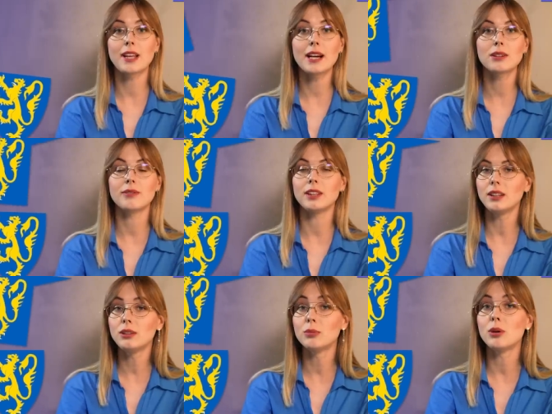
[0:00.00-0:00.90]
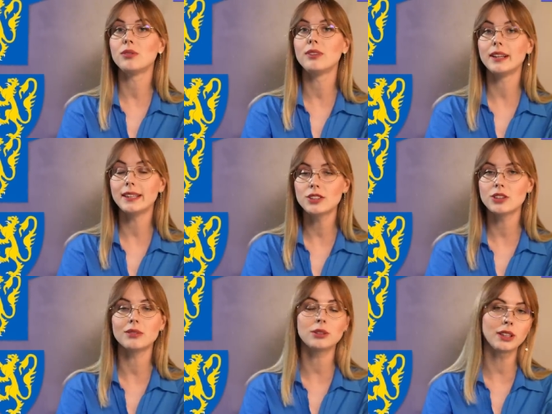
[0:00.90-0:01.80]
flag of the Kingdom of
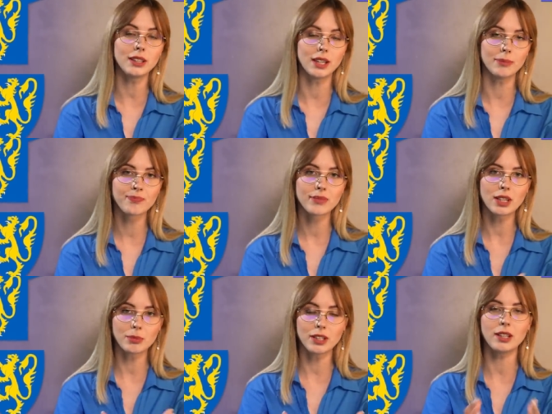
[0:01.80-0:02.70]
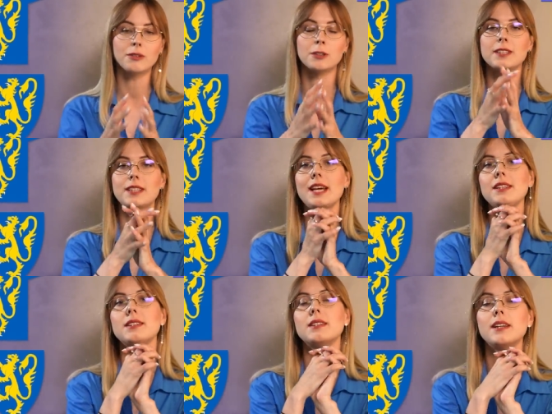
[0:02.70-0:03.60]
Galicia Volhynia, a medieval
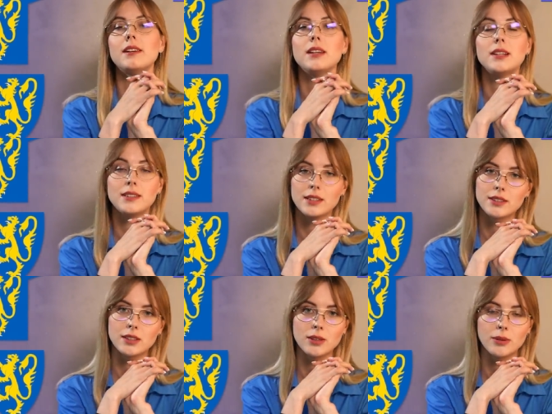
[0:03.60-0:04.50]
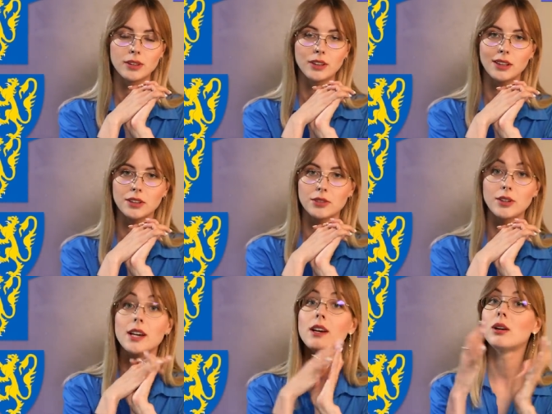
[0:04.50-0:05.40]
state that existed on the
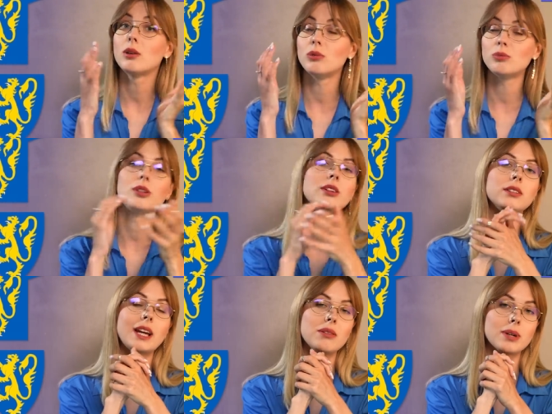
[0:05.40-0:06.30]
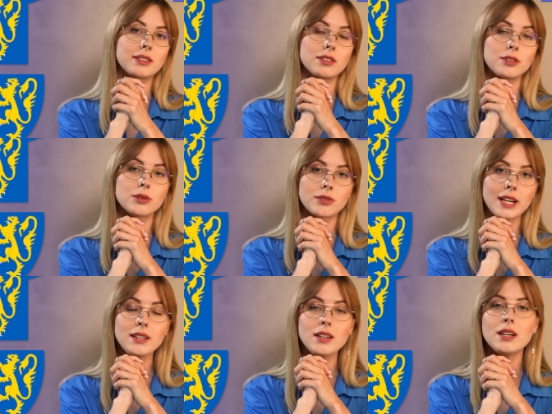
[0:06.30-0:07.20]
territory of modern-day western
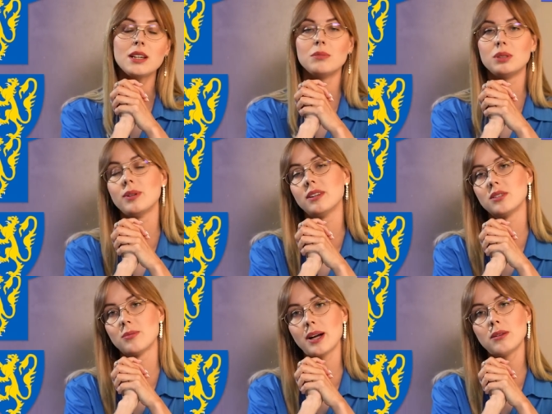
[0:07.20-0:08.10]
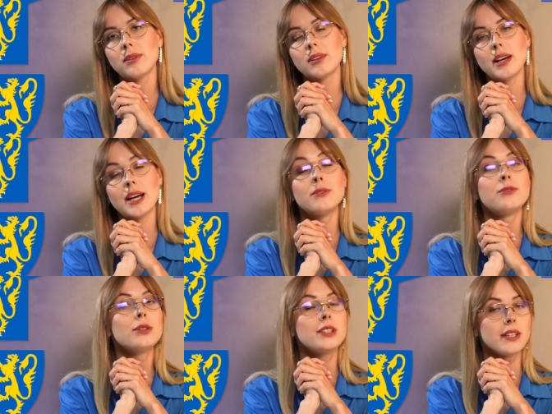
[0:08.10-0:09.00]
Ukraine between the 12th and
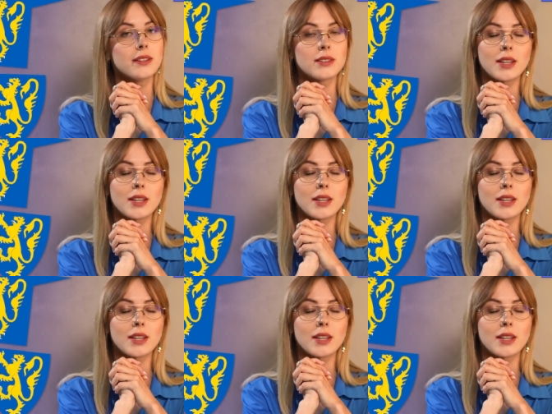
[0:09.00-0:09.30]
14th